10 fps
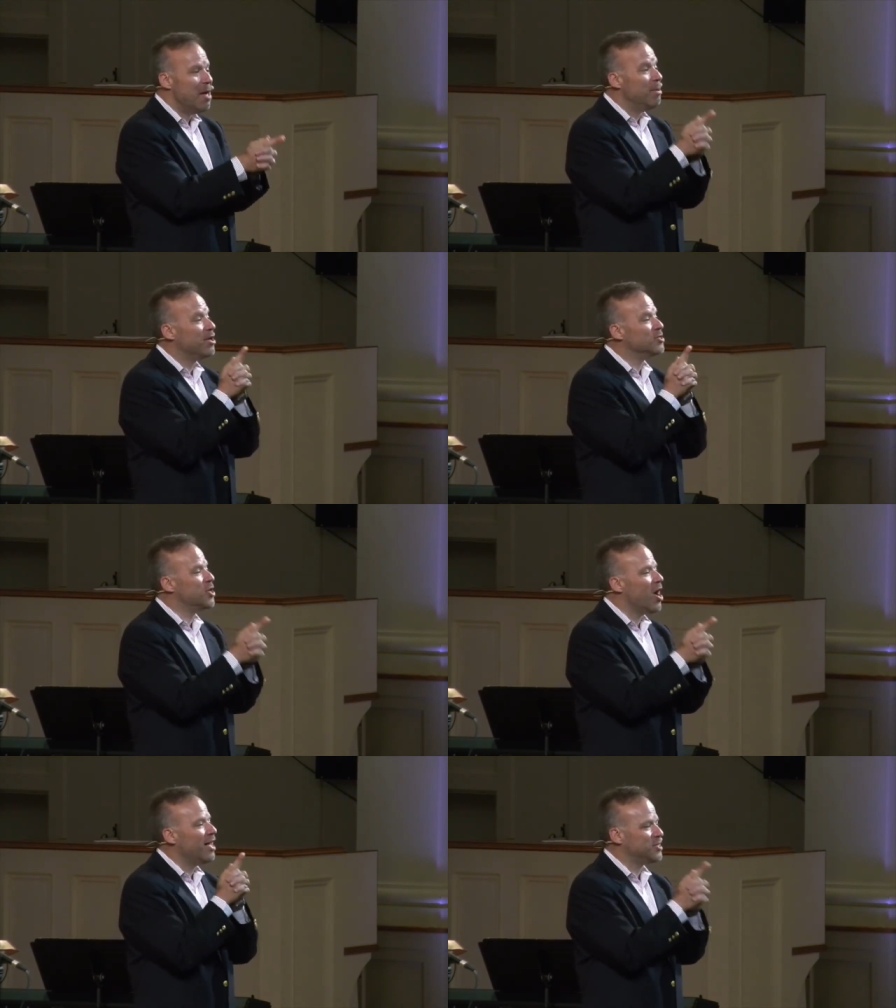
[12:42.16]
because
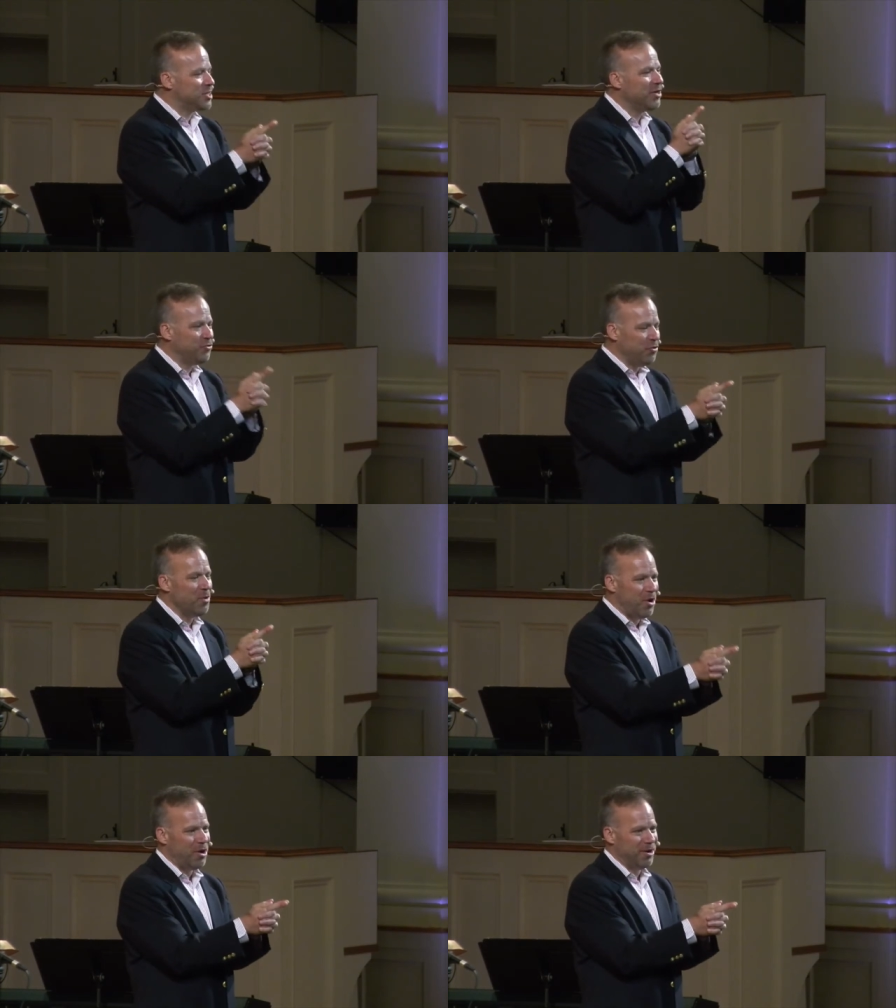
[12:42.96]
God says you
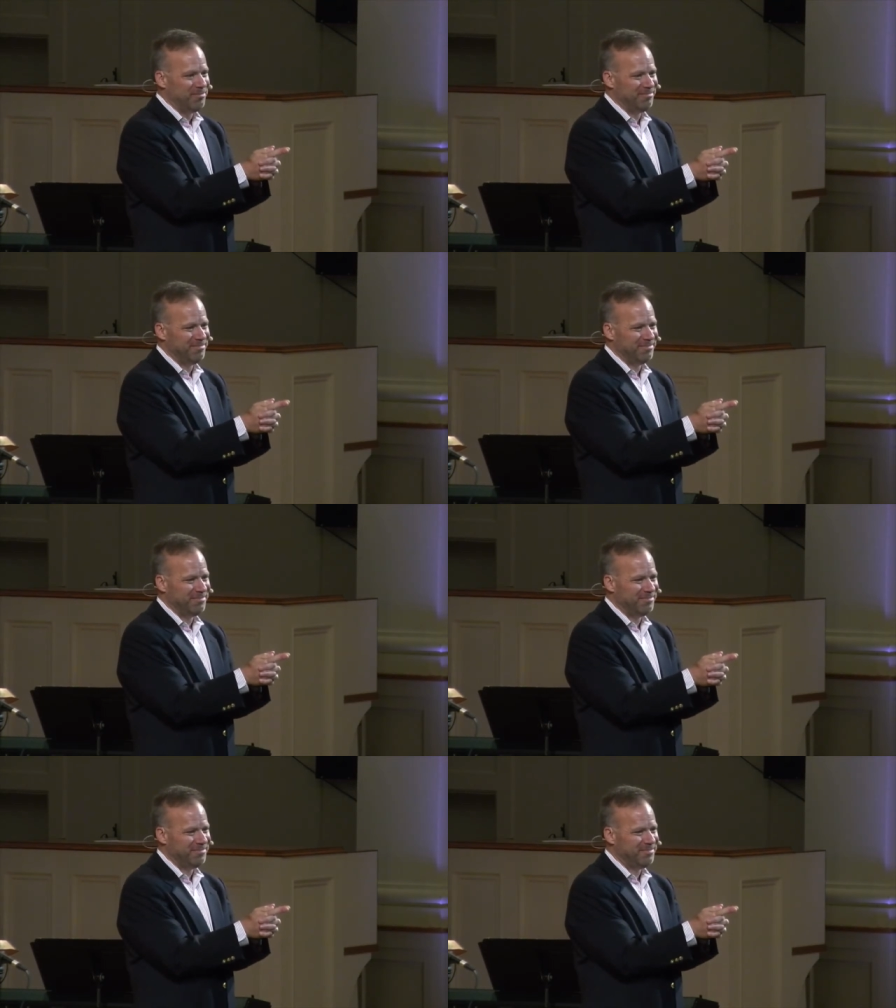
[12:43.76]
are.
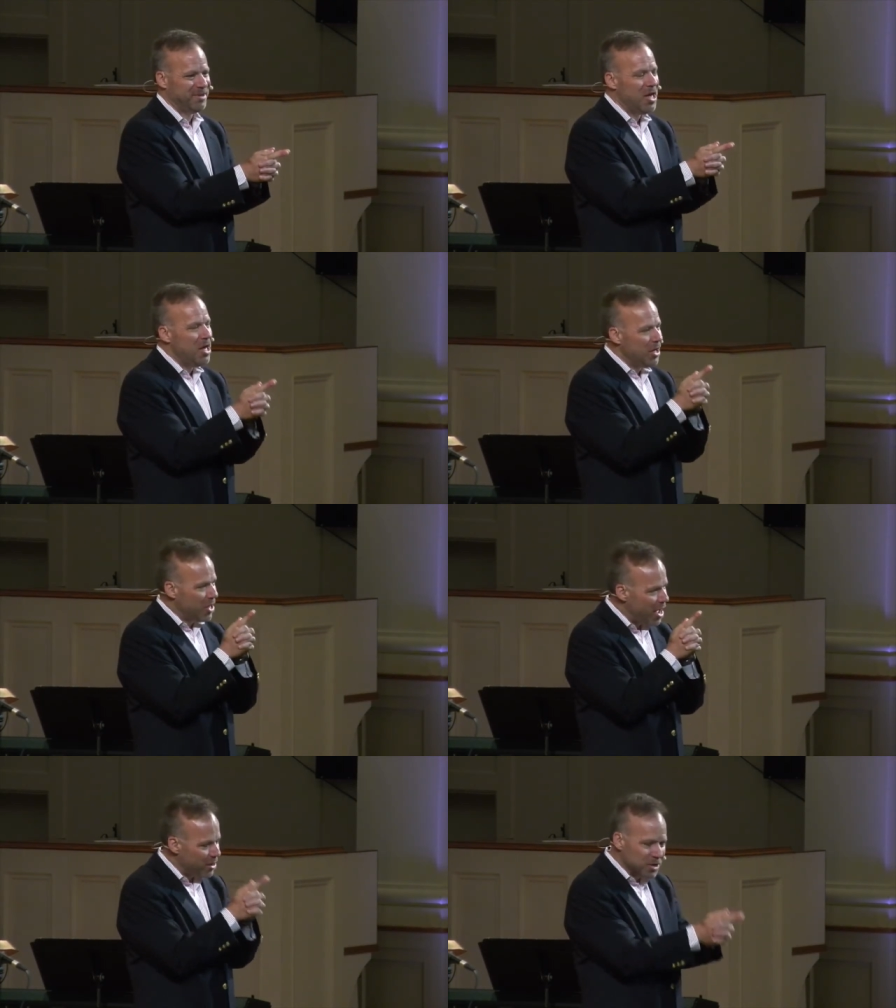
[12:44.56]

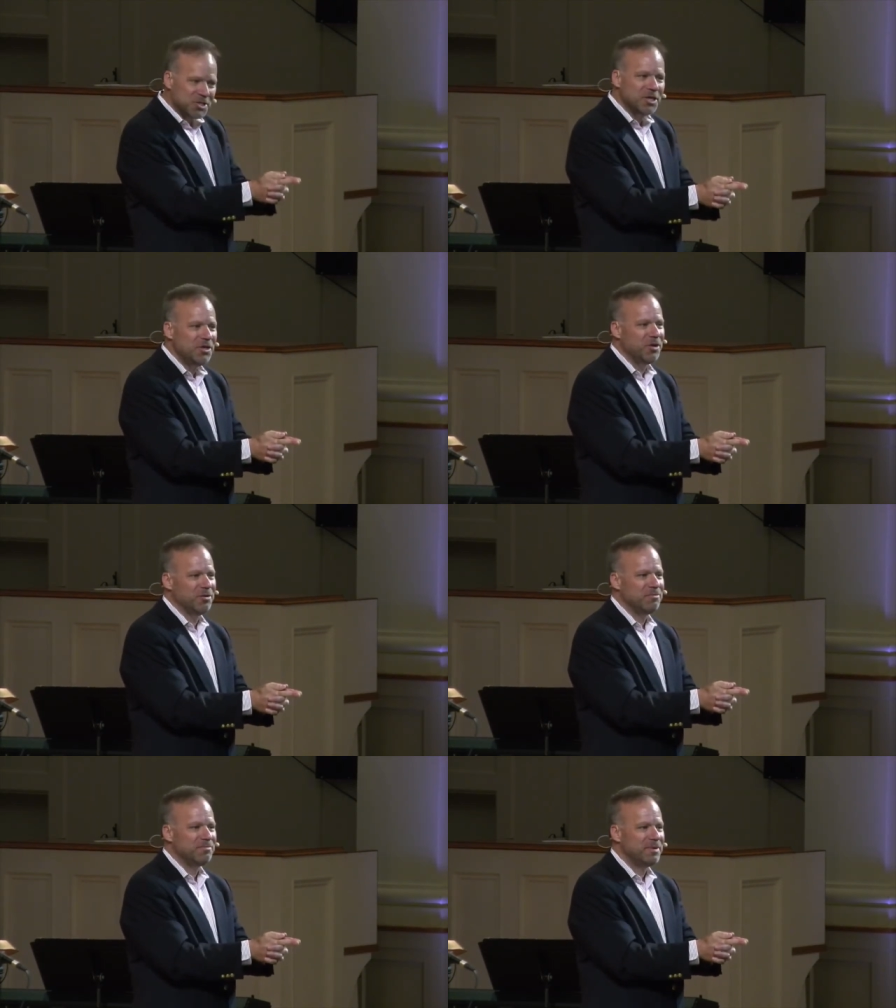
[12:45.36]
God looks at
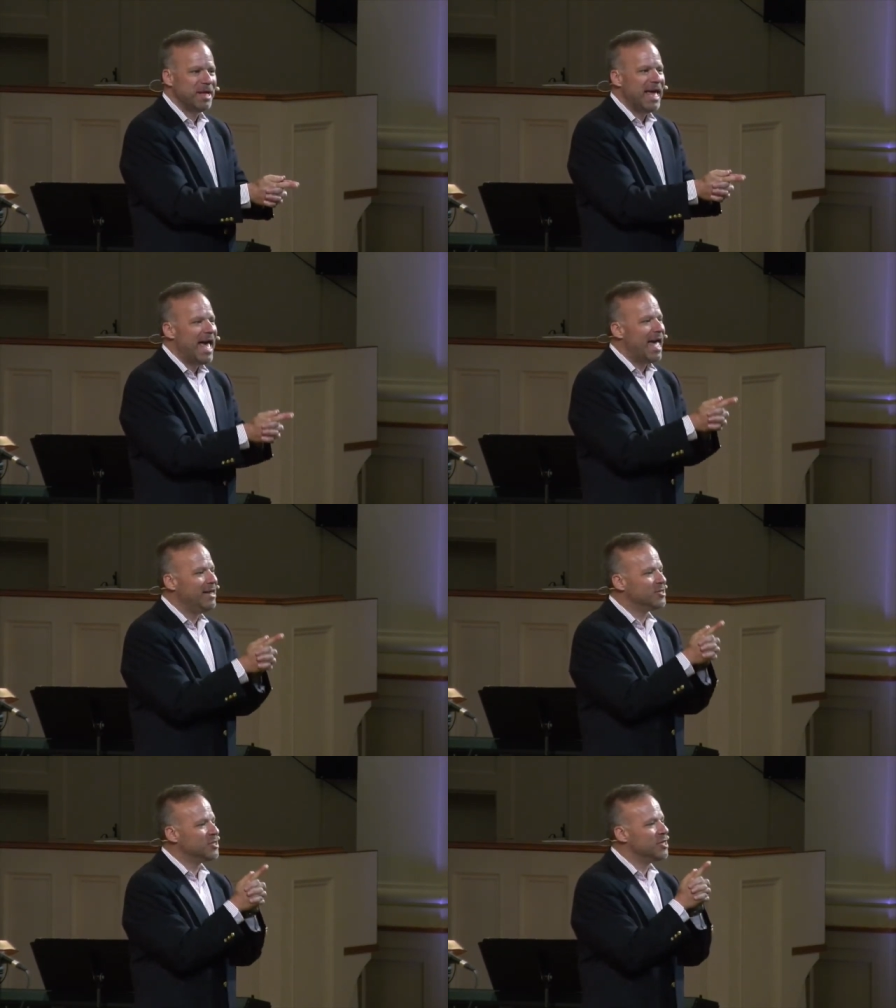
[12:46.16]
you and
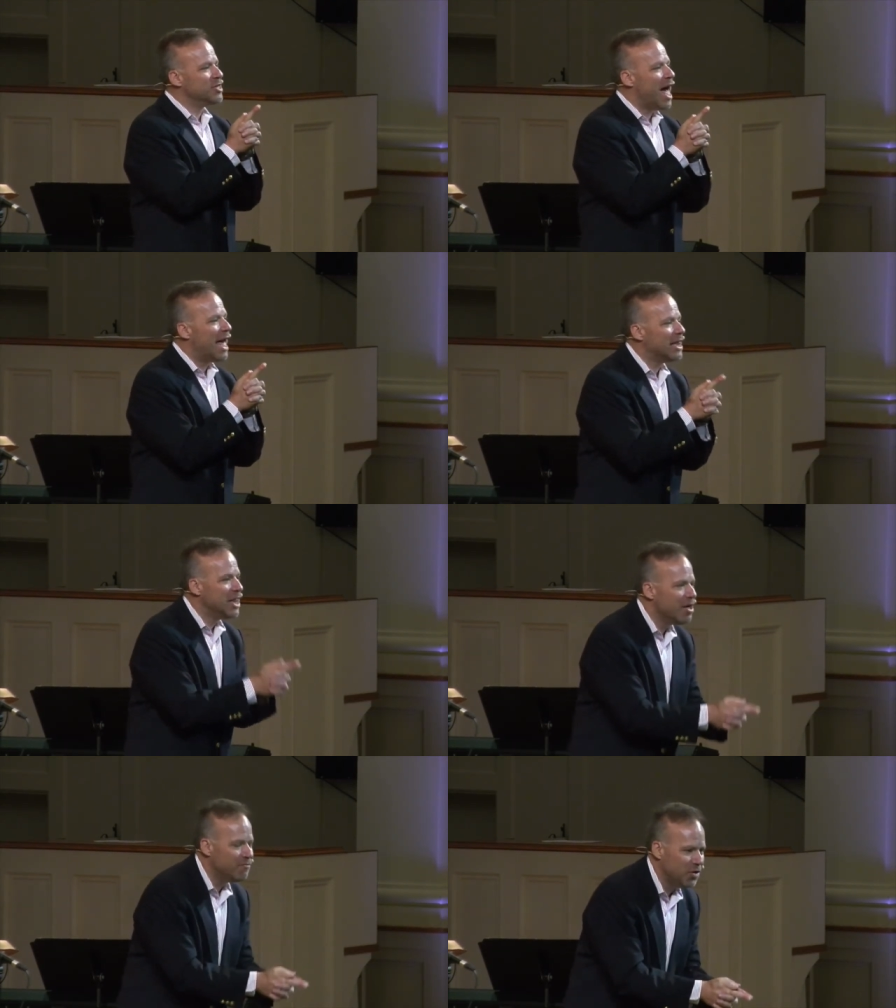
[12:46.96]
He says, I
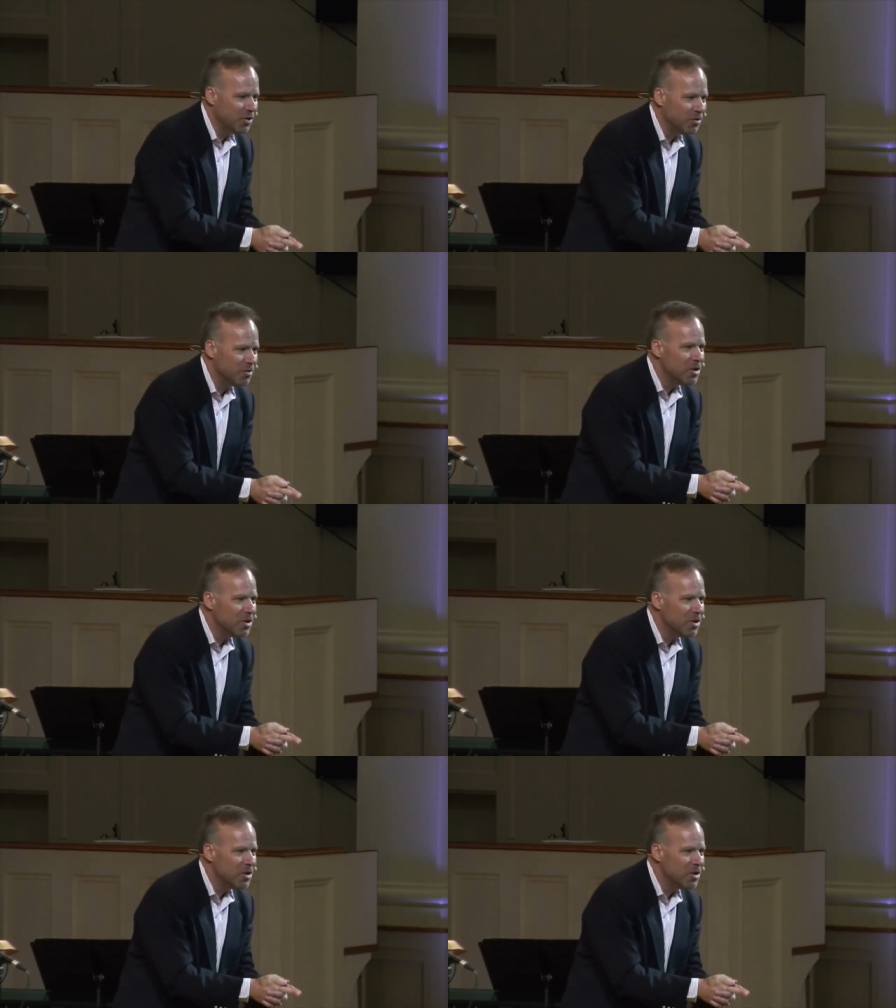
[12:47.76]
love you.